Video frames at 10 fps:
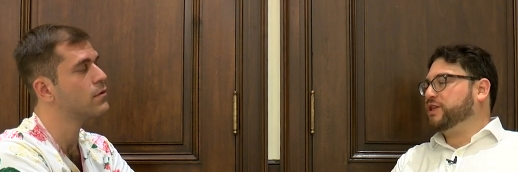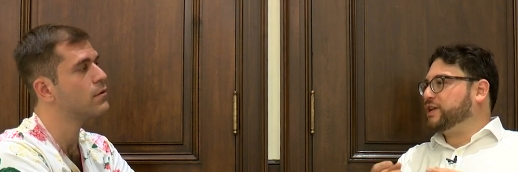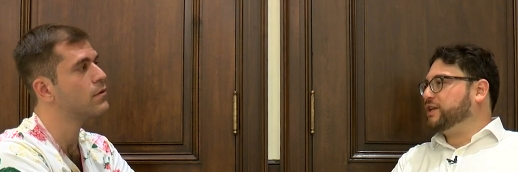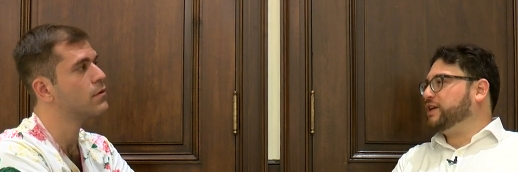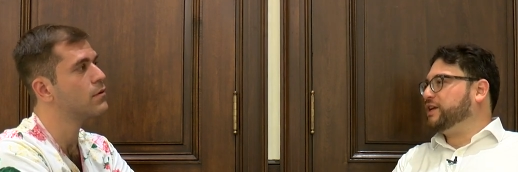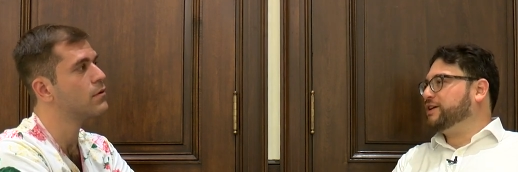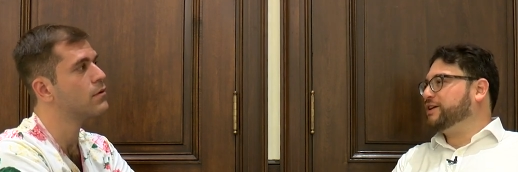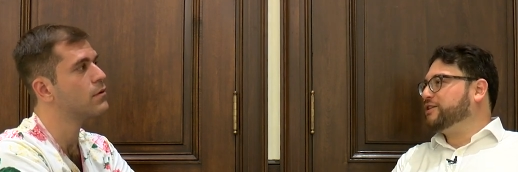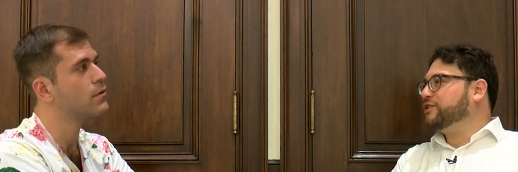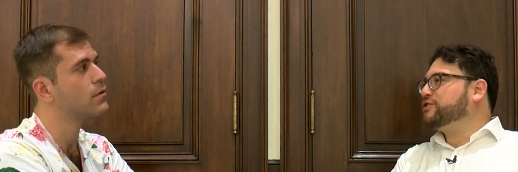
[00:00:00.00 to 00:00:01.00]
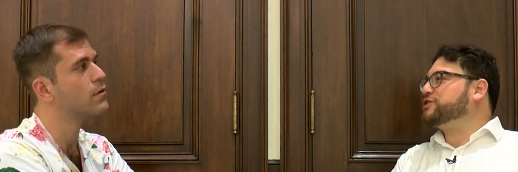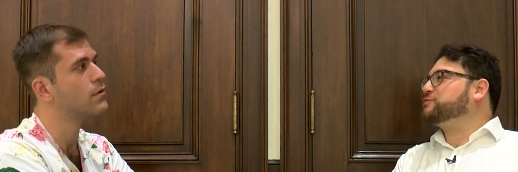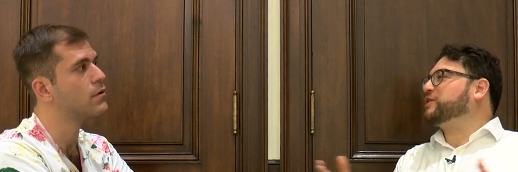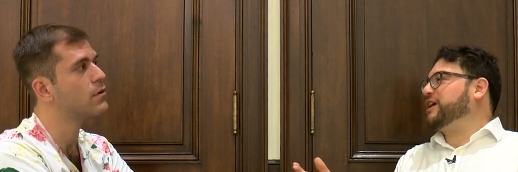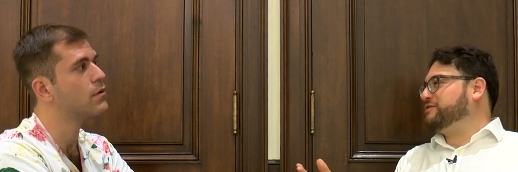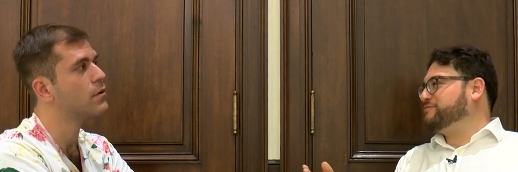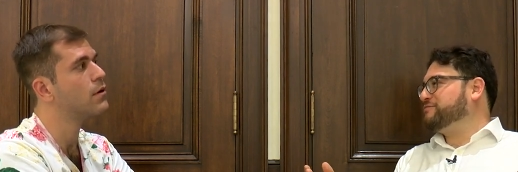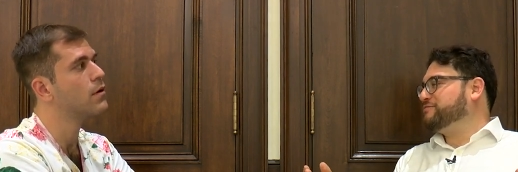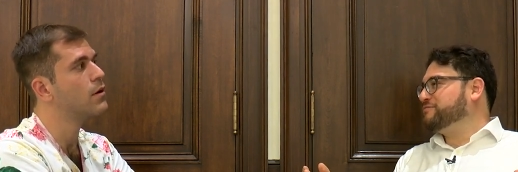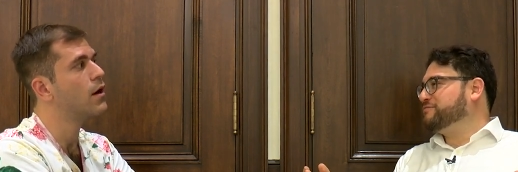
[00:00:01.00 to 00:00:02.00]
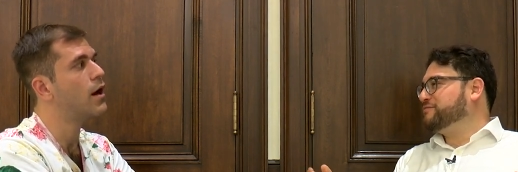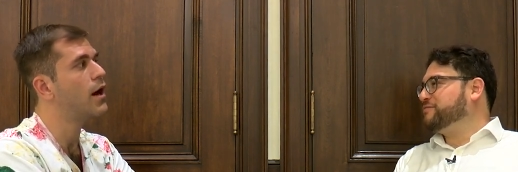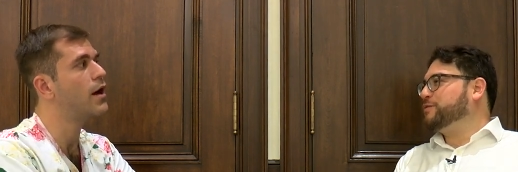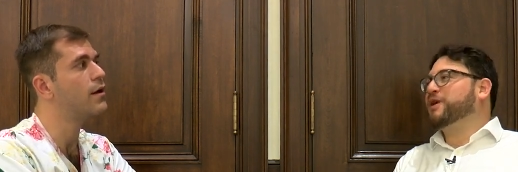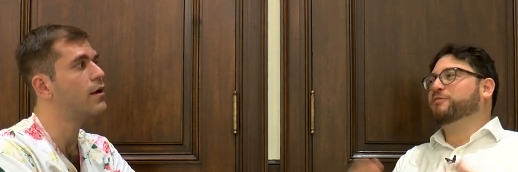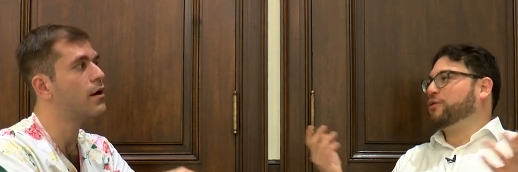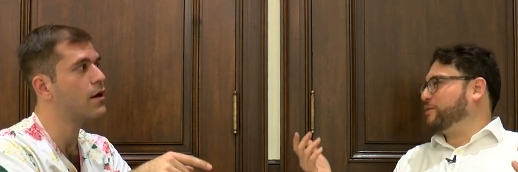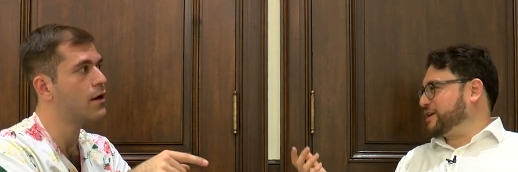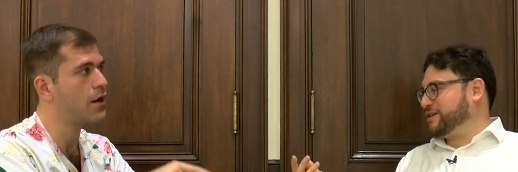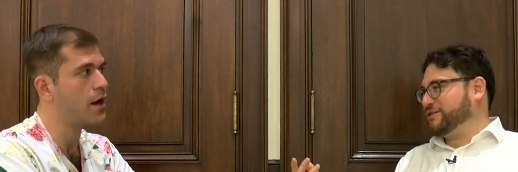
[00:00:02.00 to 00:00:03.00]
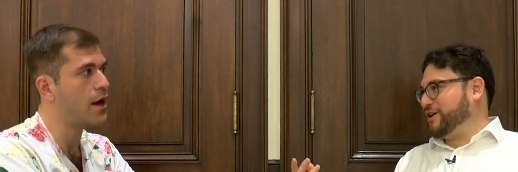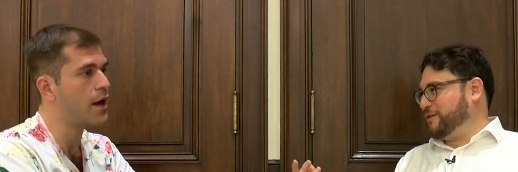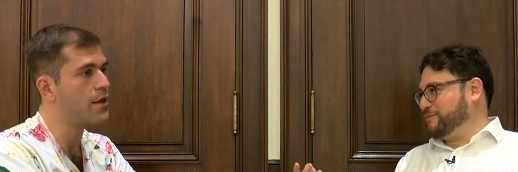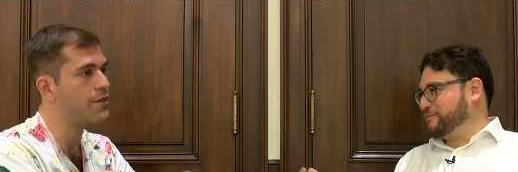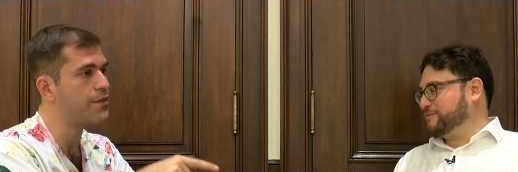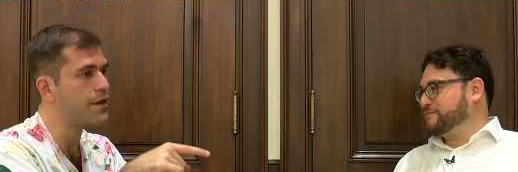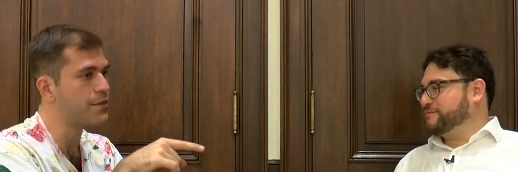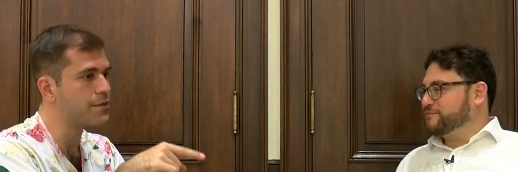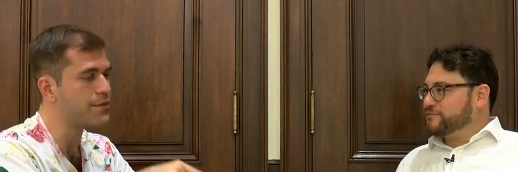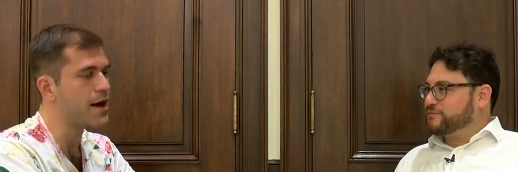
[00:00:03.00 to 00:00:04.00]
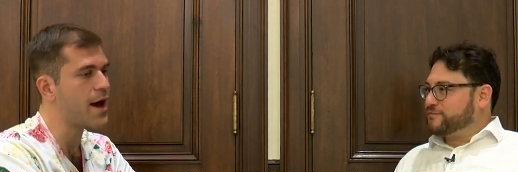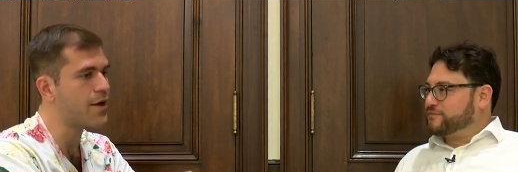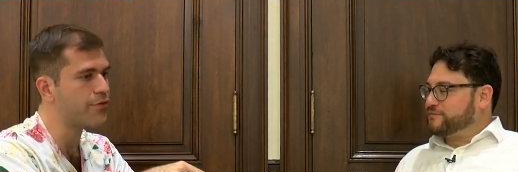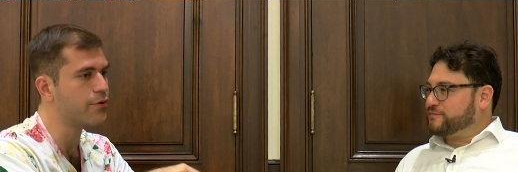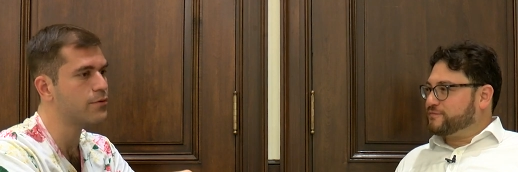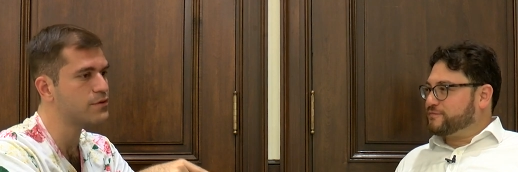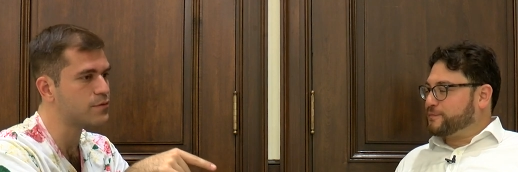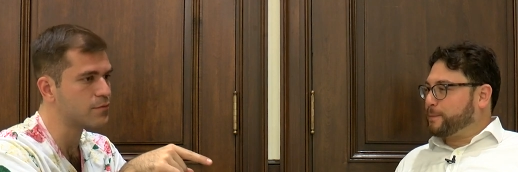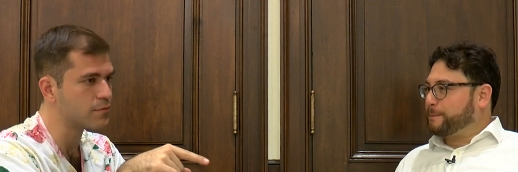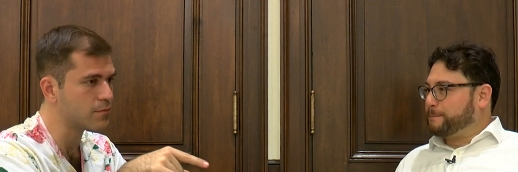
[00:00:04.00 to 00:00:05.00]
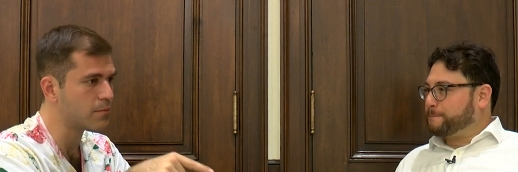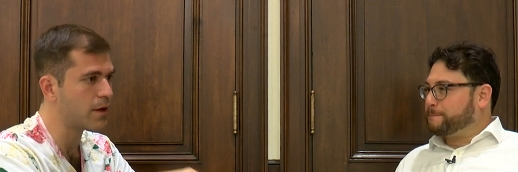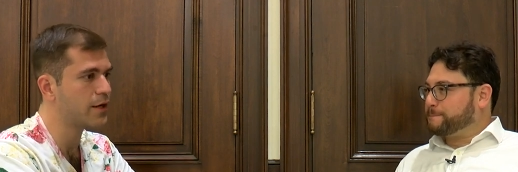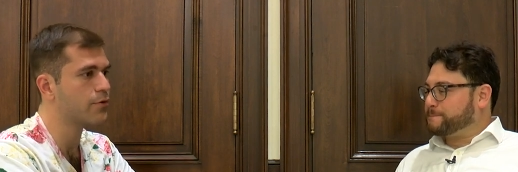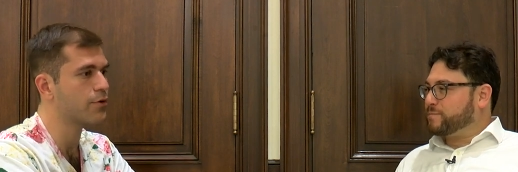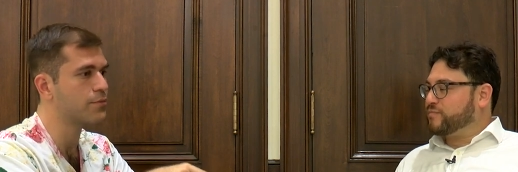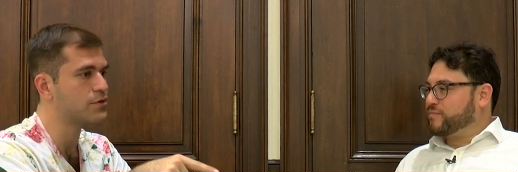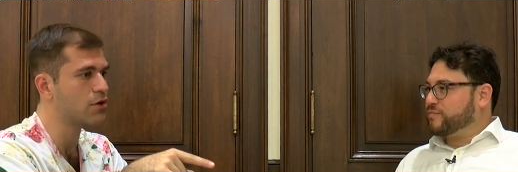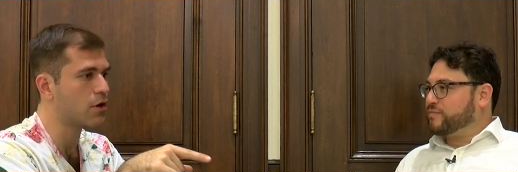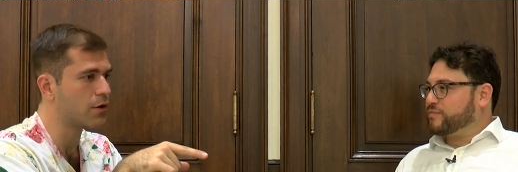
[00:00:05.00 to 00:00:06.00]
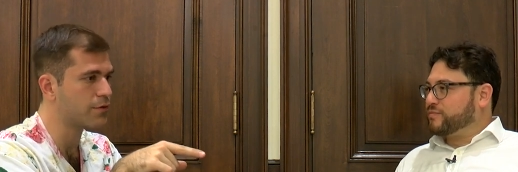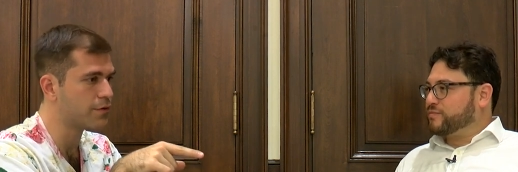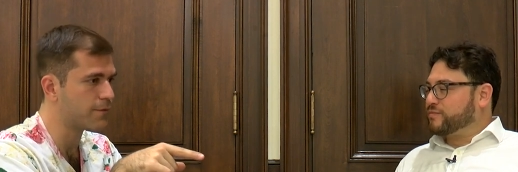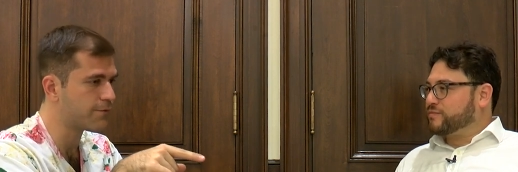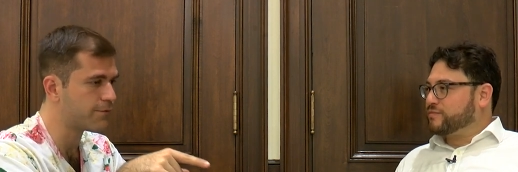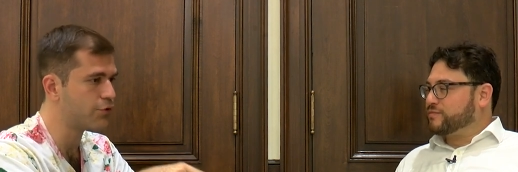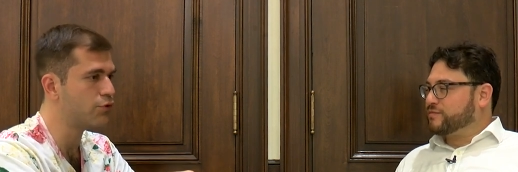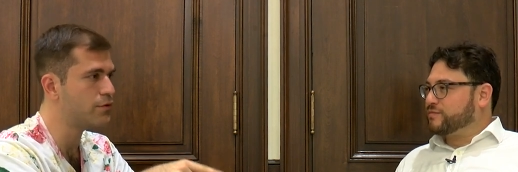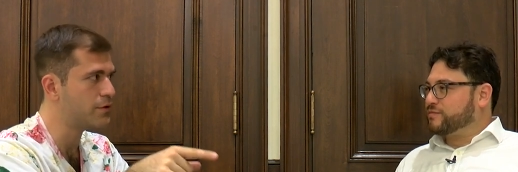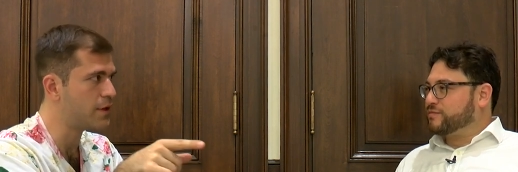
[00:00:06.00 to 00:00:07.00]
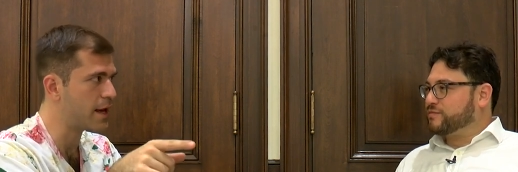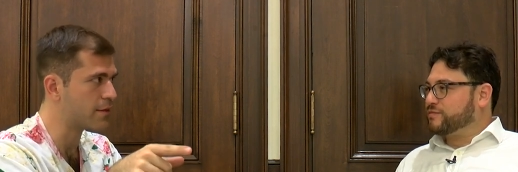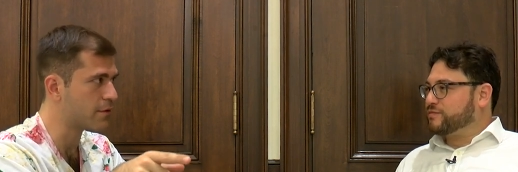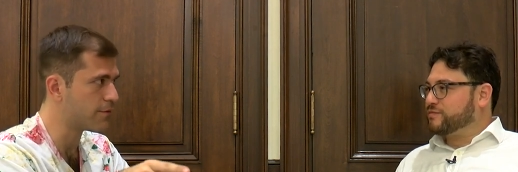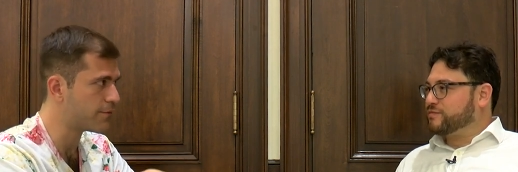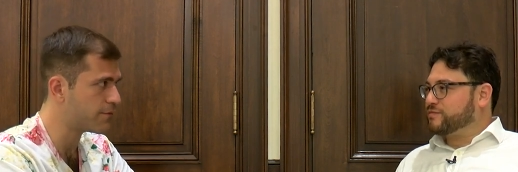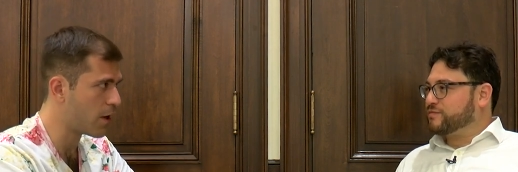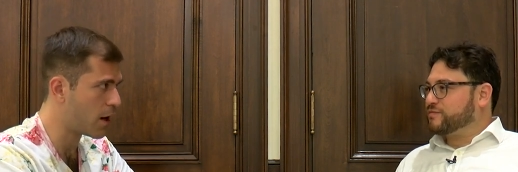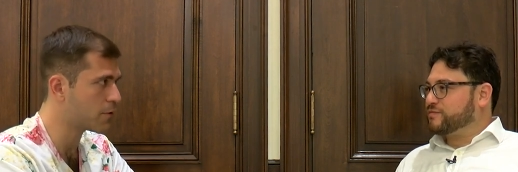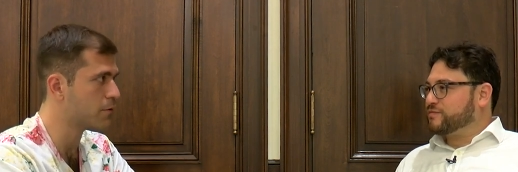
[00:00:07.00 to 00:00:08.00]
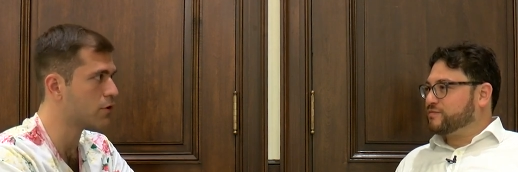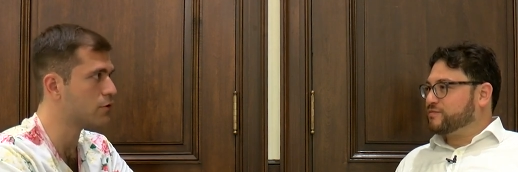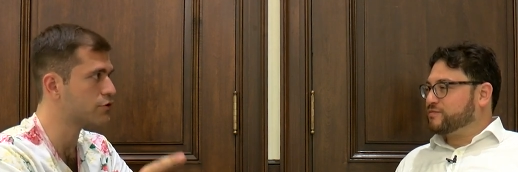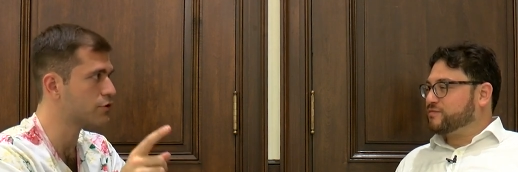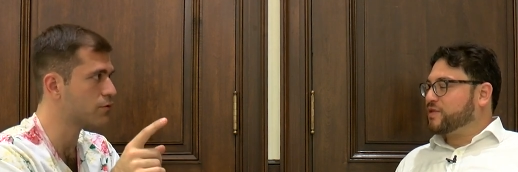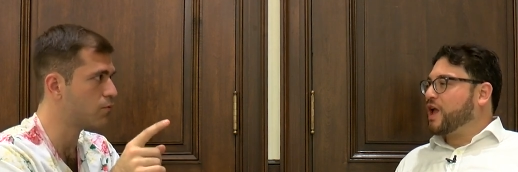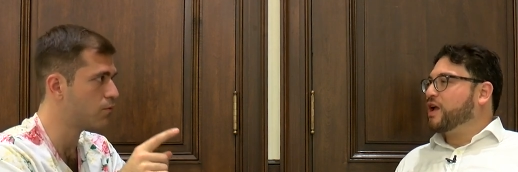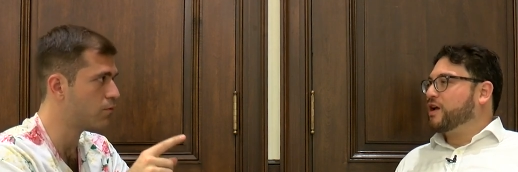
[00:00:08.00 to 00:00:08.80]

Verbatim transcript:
Speaker 1: that they need to split to make more bacteria. And then that those microbes are the food that the aquaculture